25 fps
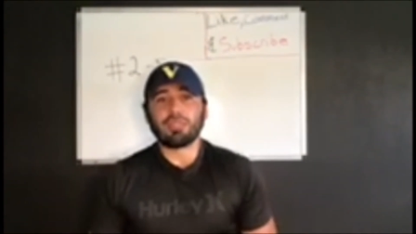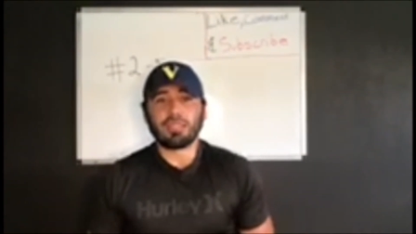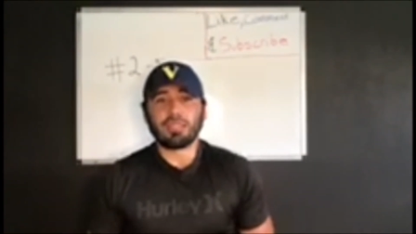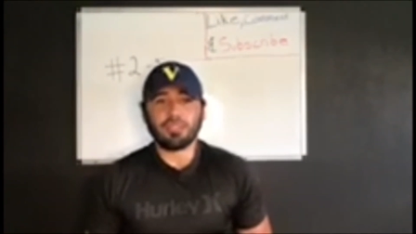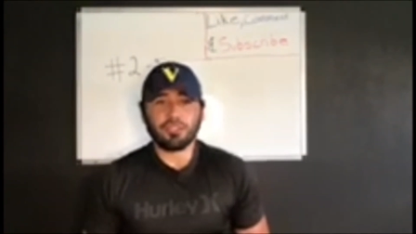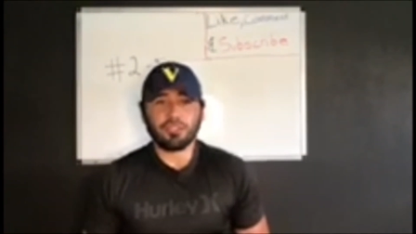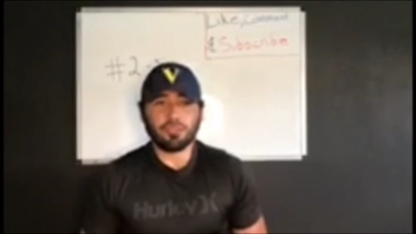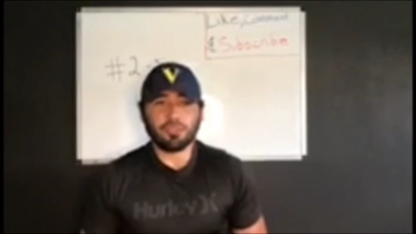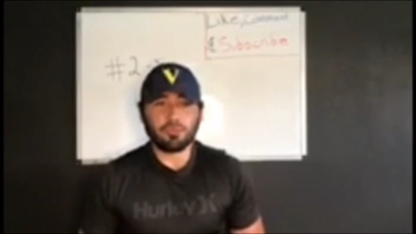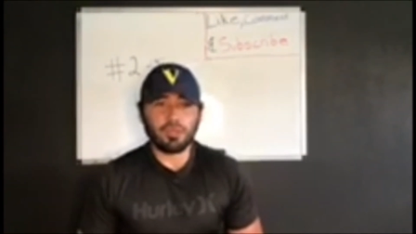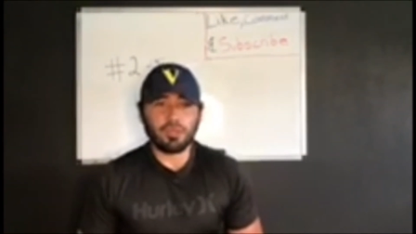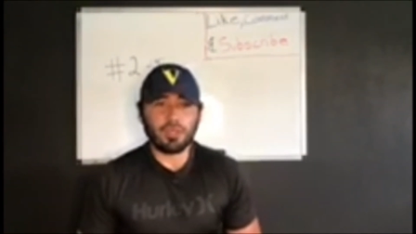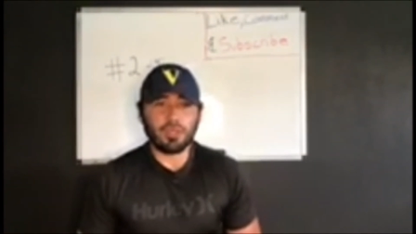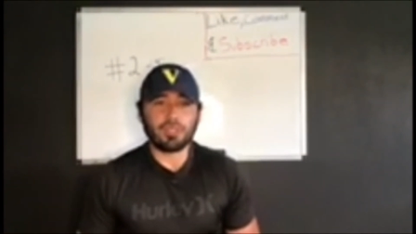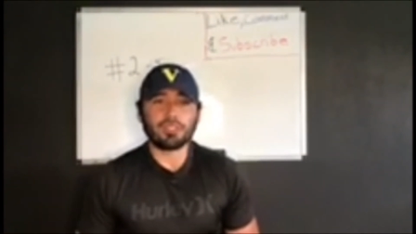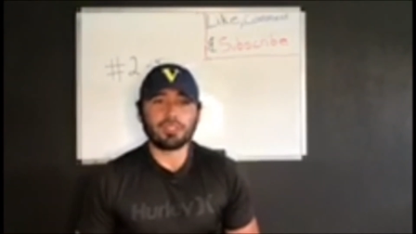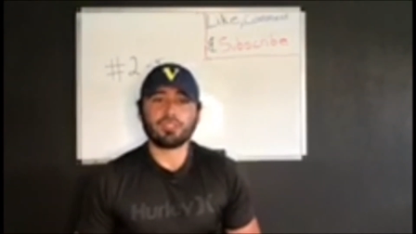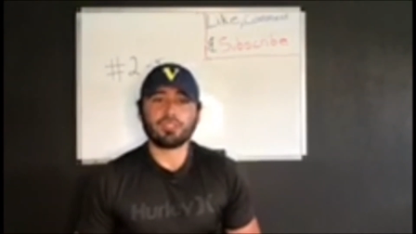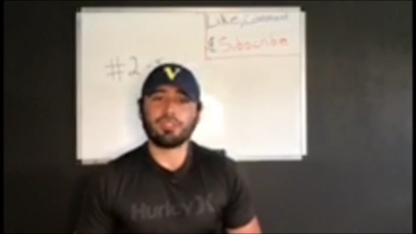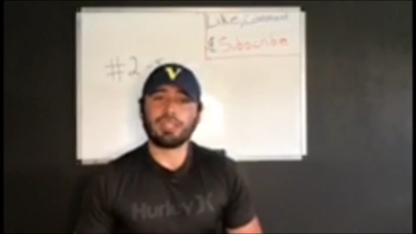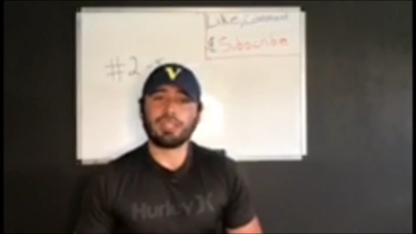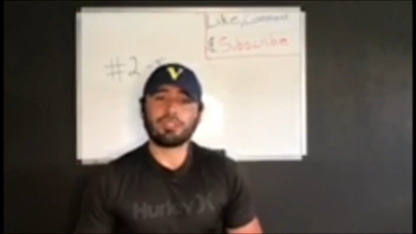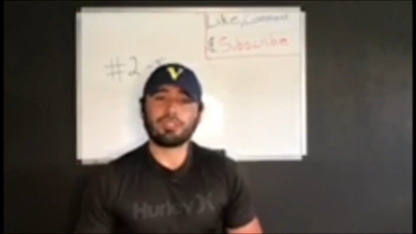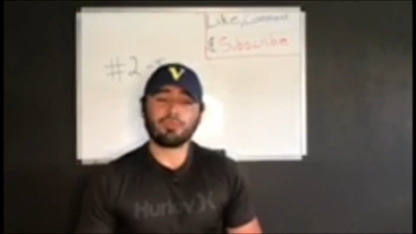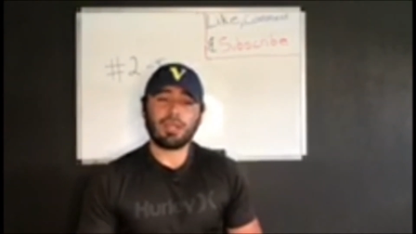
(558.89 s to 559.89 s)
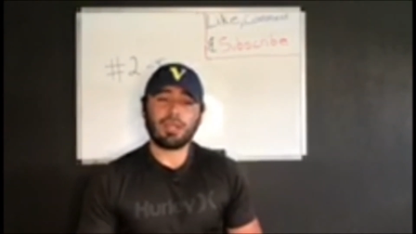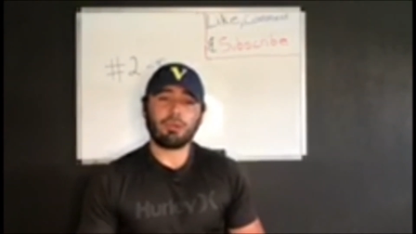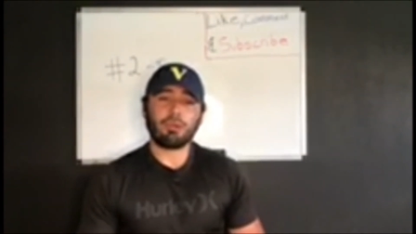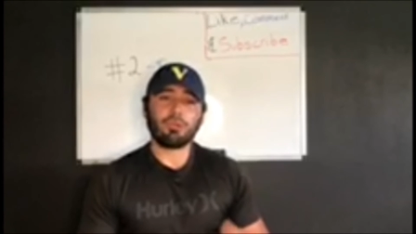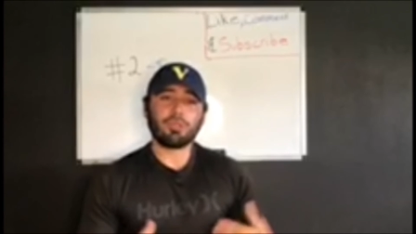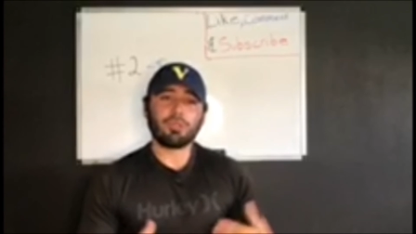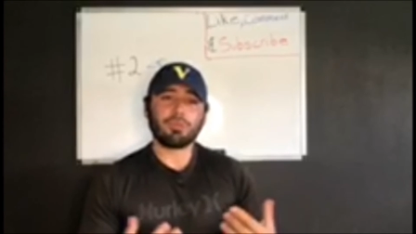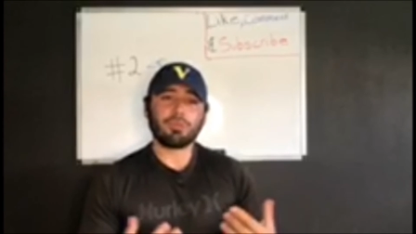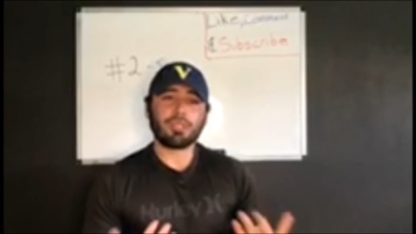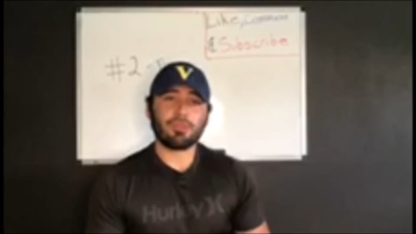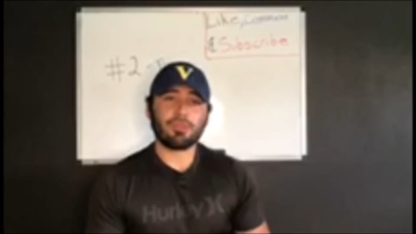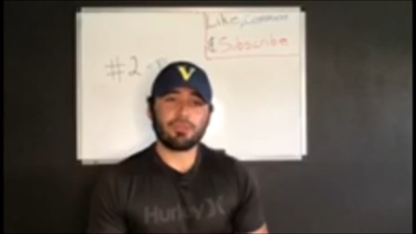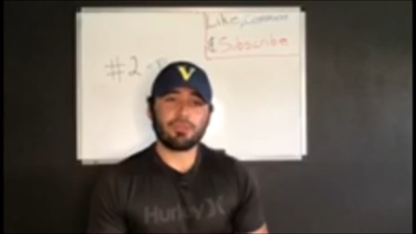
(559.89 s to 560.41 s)
you want. So that's why I want to
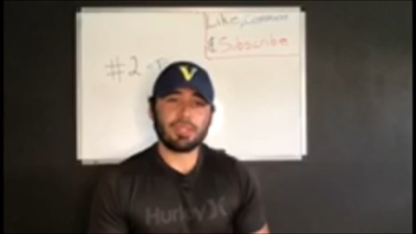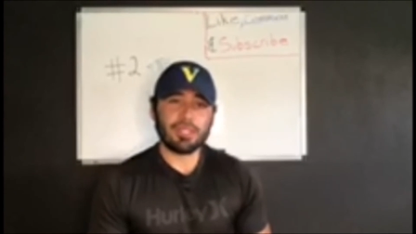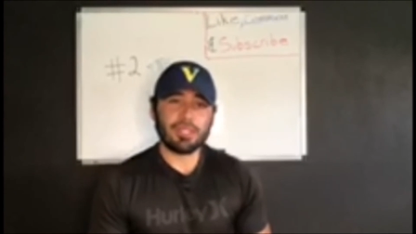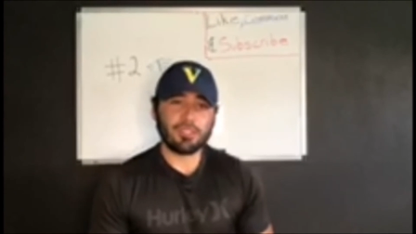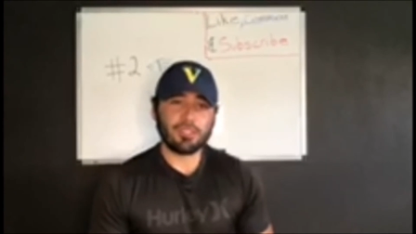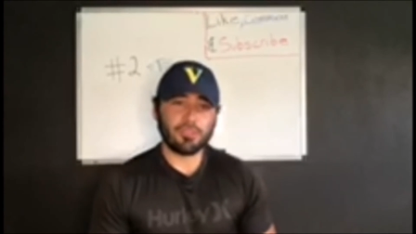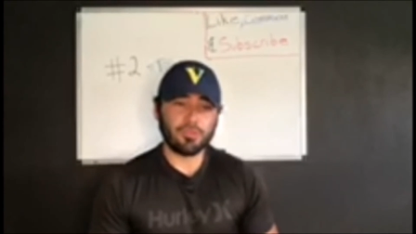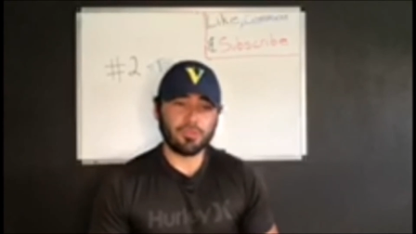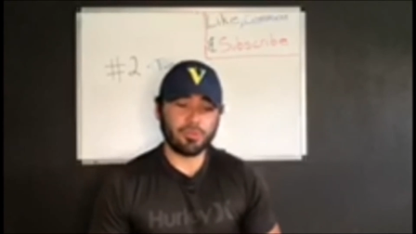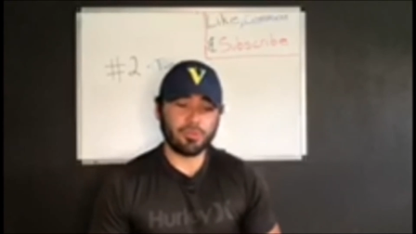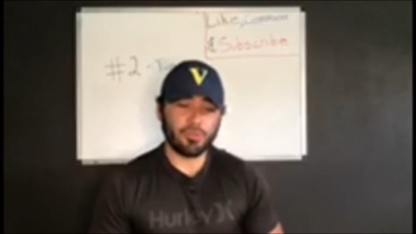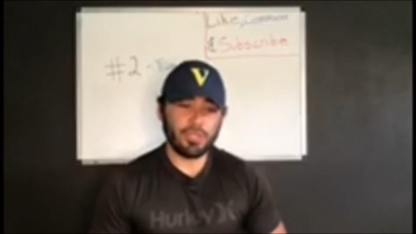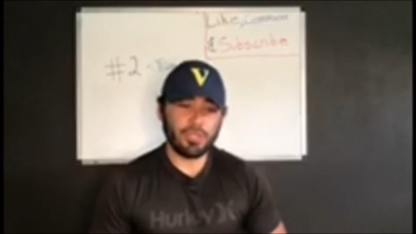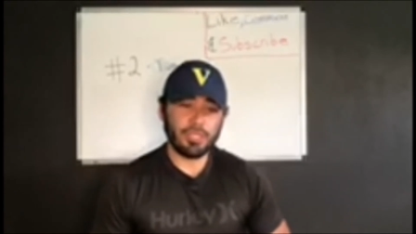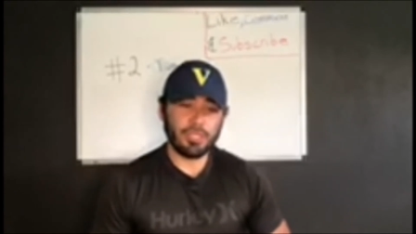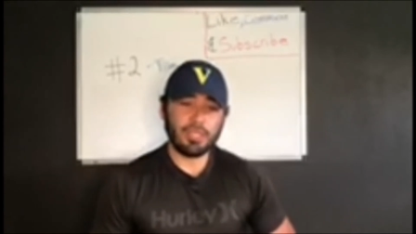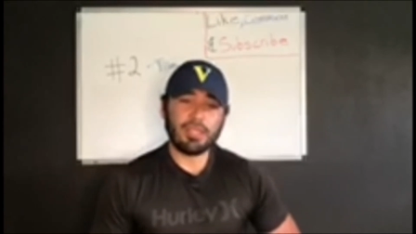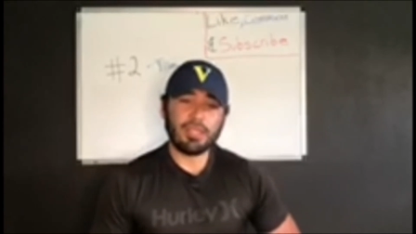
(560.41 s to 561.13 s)
become financial free.